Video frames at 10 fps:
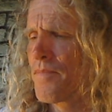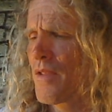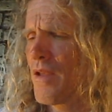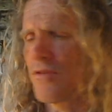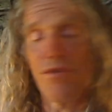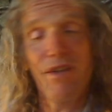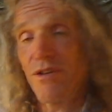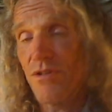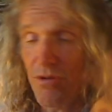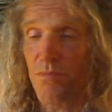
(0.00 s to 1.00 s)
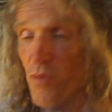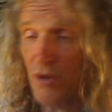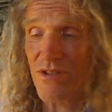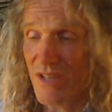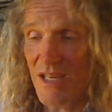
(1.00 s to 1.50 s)
And so then you do
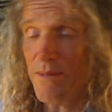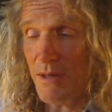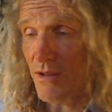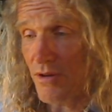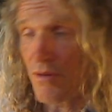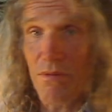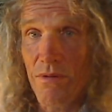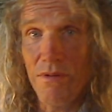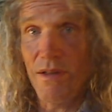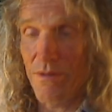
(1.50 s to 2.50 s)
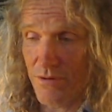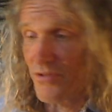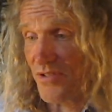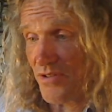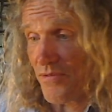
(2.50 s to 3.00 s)
more scheming, though, and
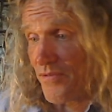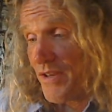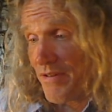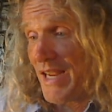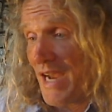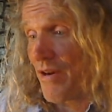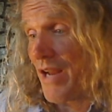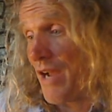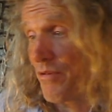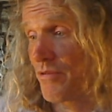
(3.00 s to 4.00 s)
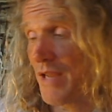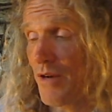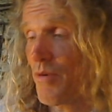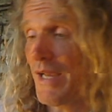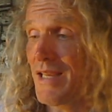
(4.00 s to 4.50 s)
still figuring out how
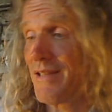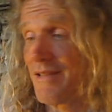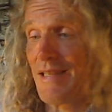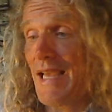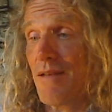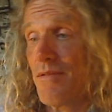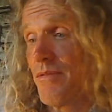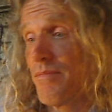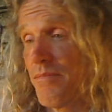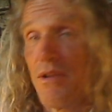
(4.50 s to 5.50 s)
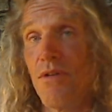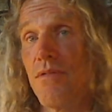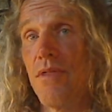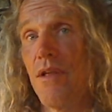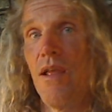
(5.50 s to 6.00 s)
do I get, you know,